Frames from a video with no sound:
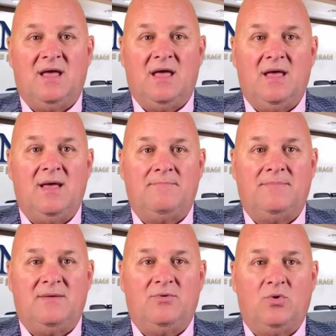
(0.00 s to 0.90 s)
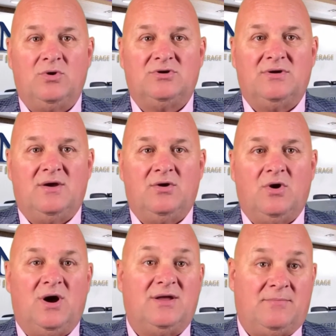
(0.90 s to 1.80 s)
Of course, the
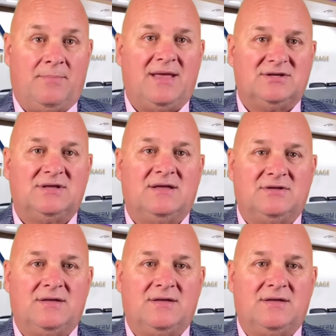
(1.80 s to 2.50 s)
cost basis,